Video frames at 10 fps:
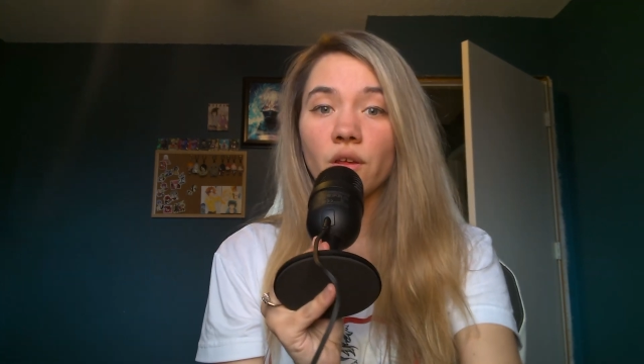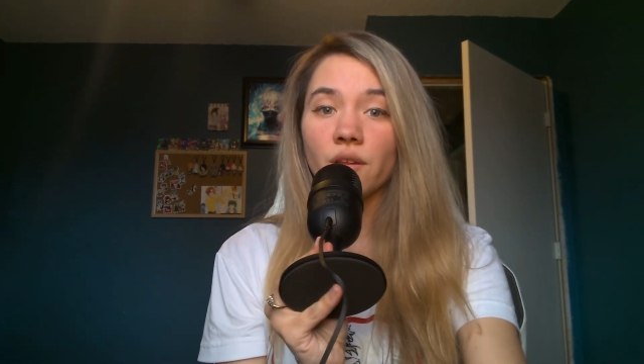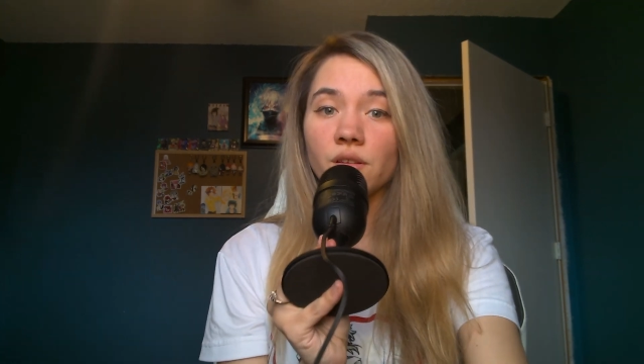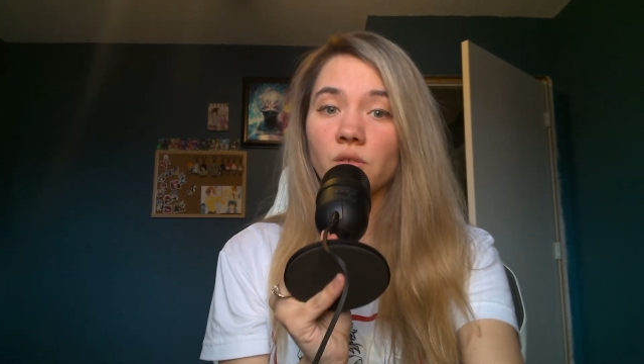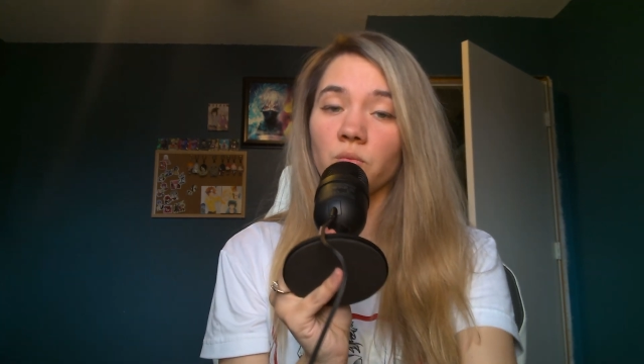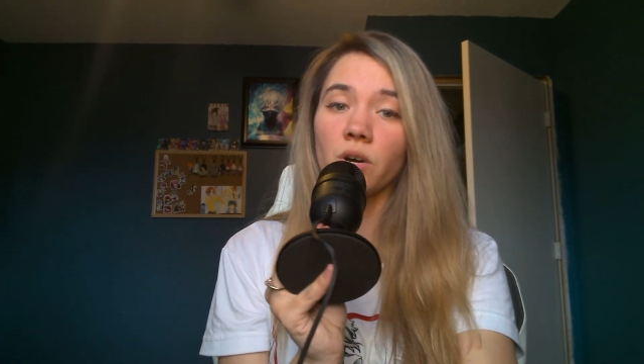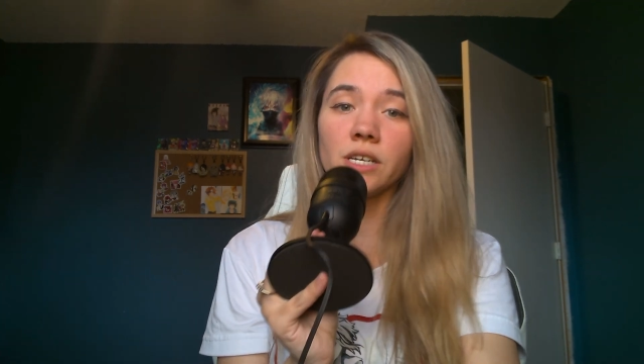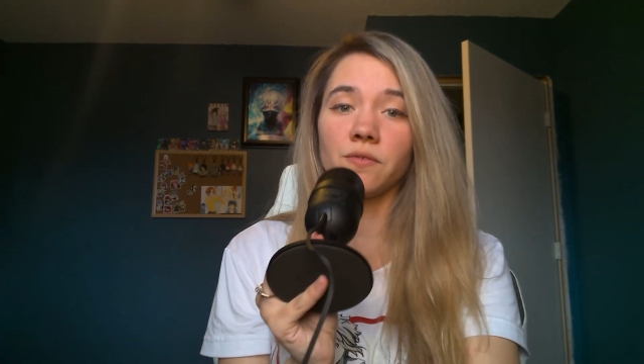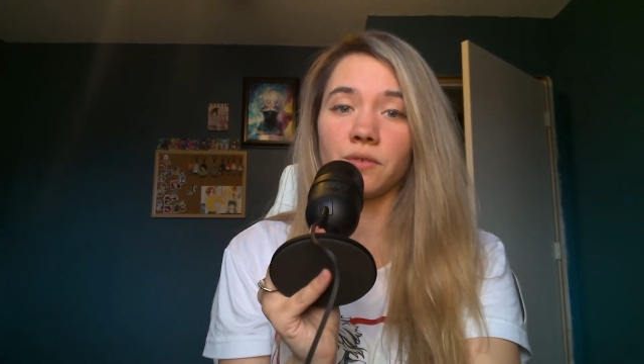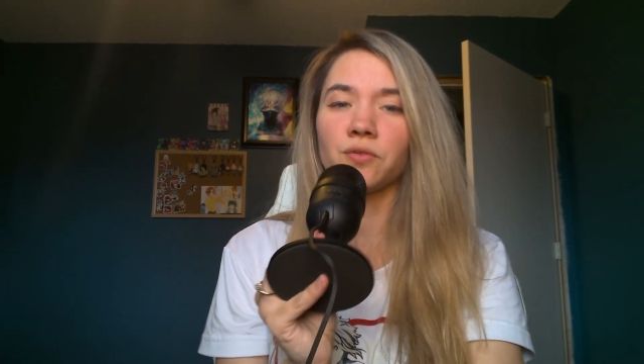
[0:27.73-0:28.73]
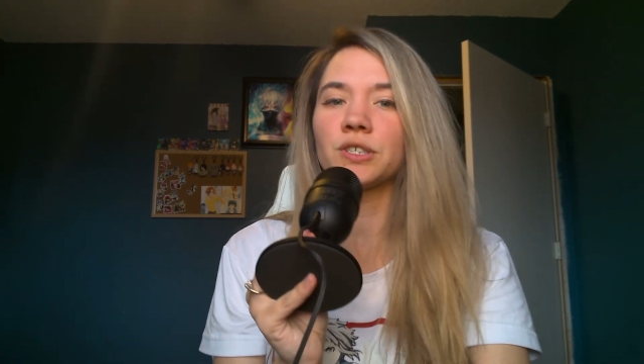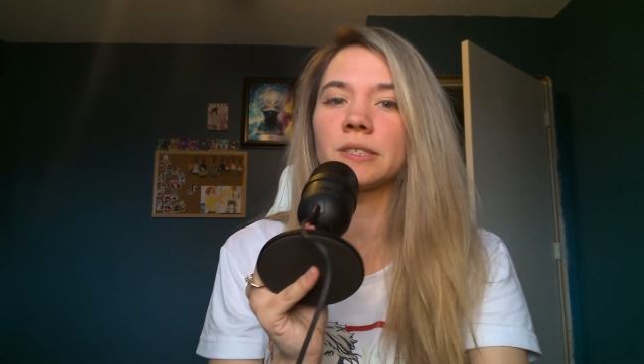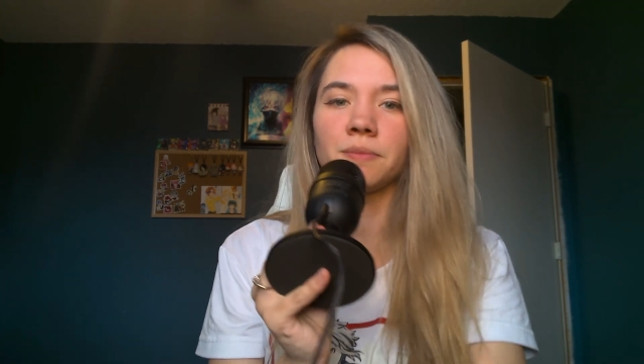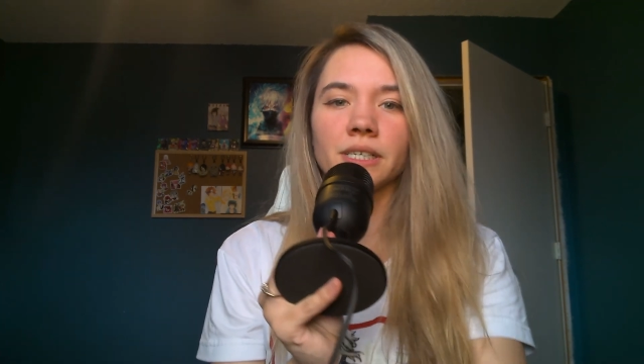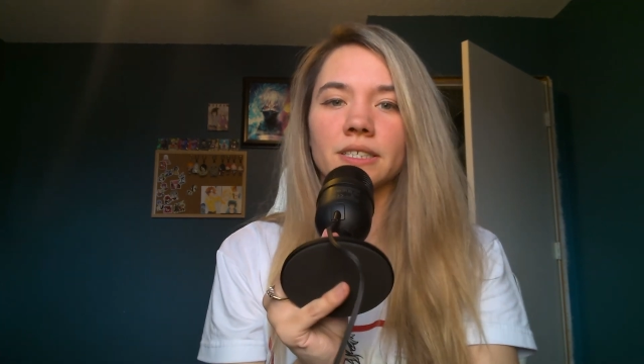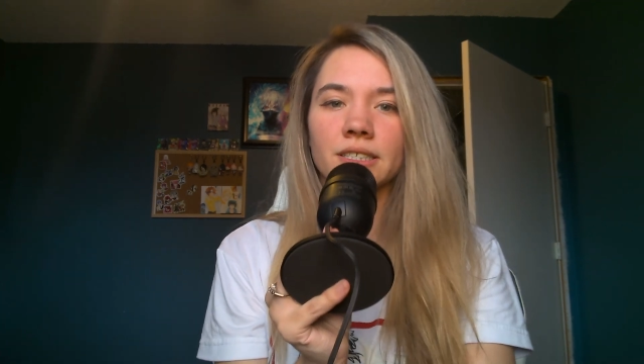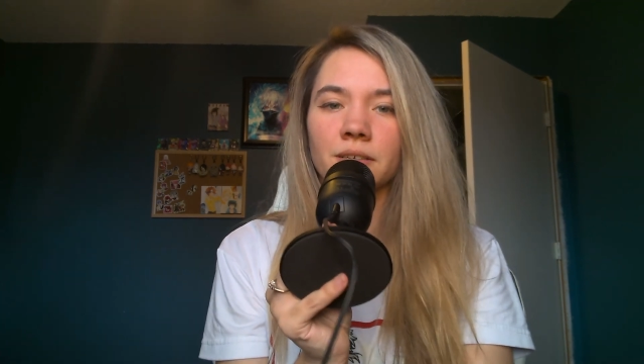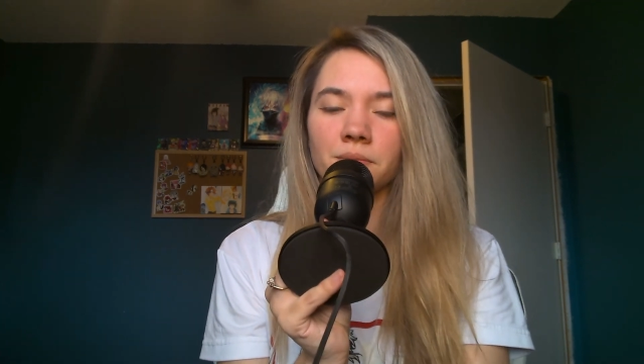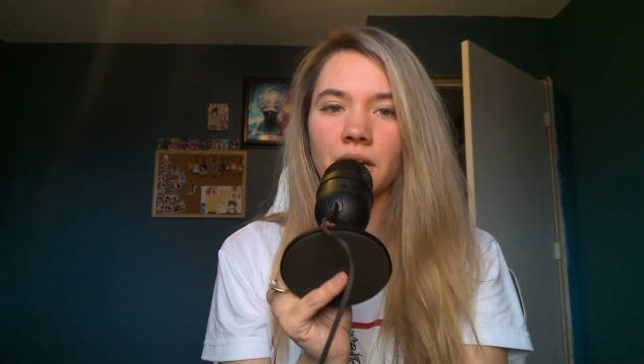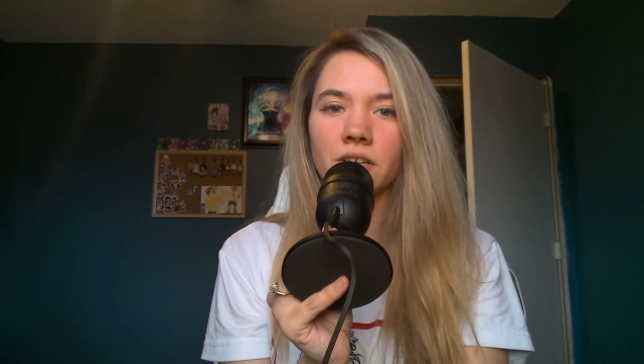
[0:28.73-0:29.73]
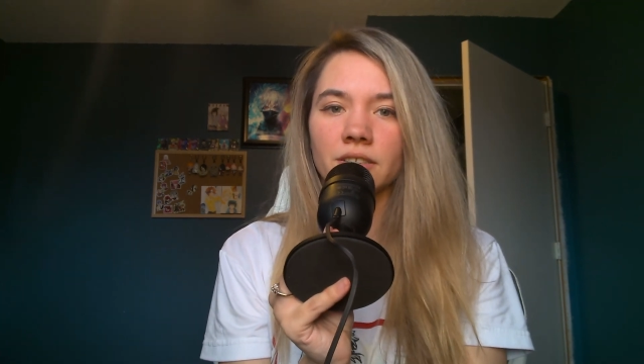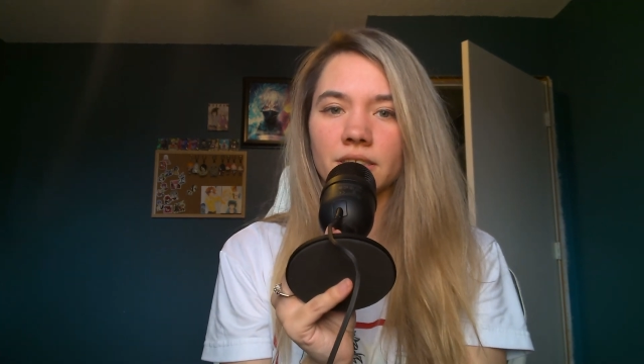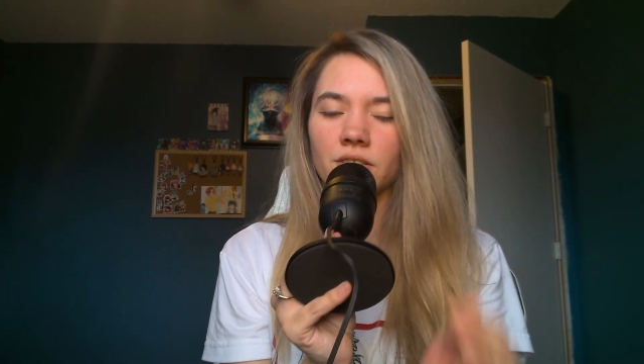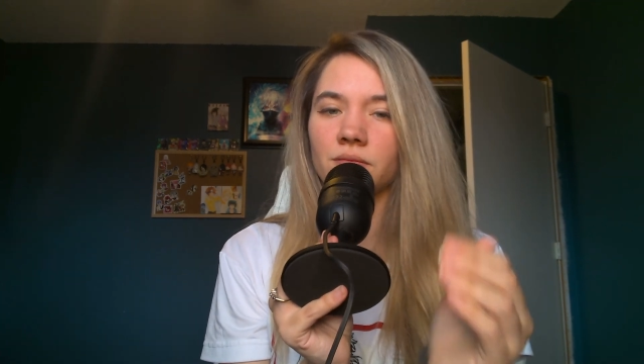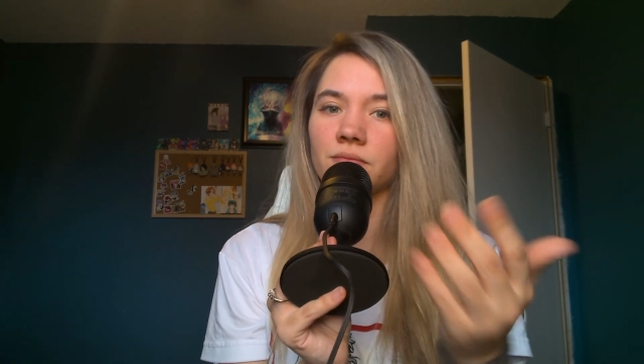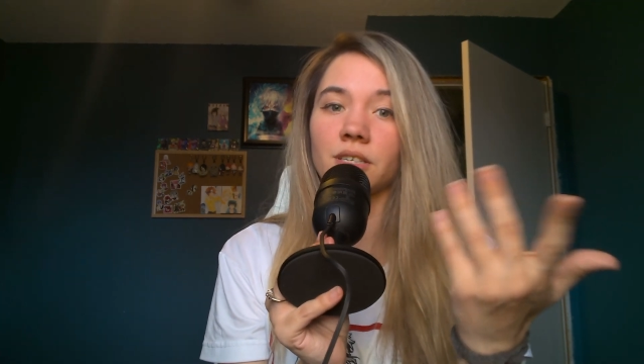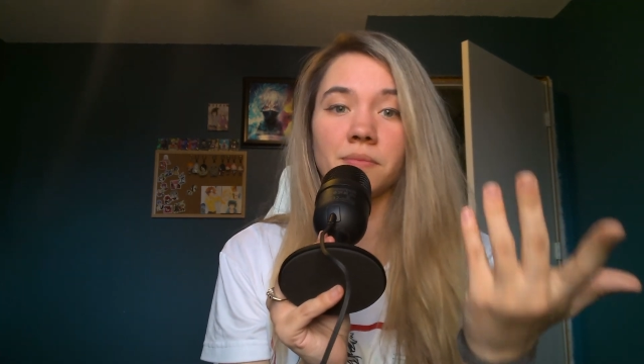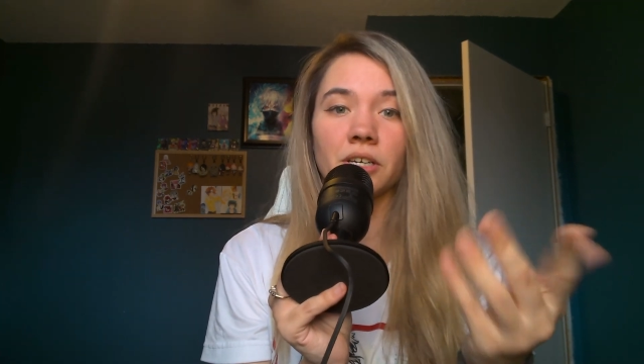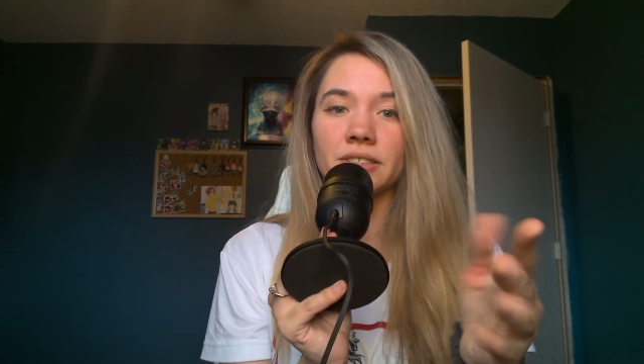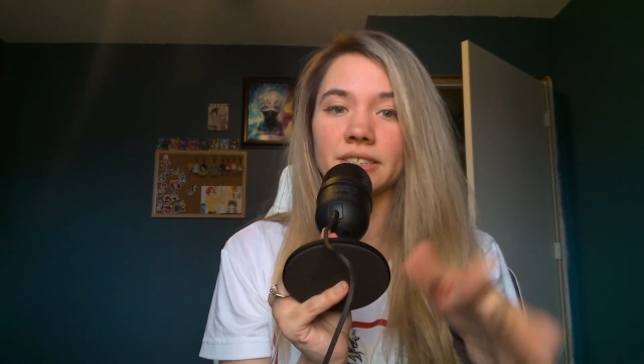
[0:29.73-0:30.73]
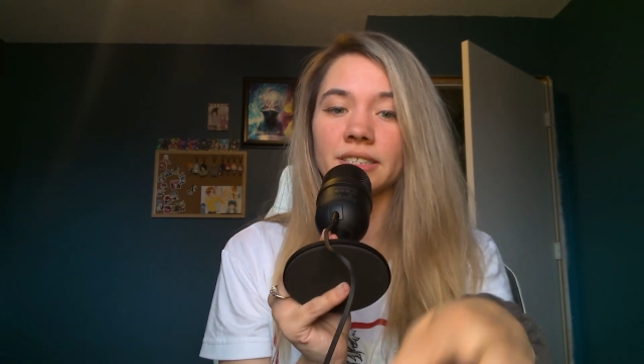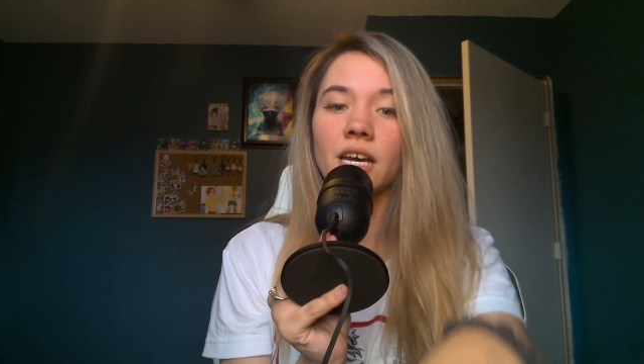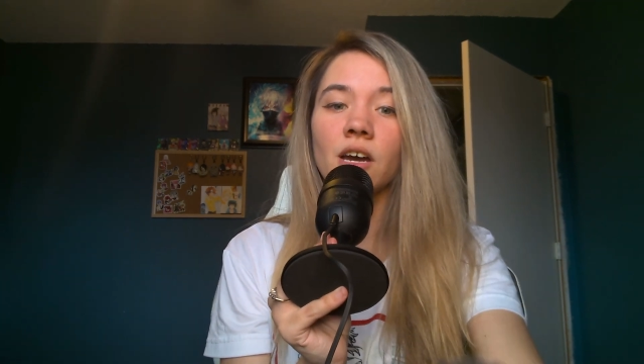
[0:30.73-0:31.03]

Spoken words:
So one of the first biggest comparisons,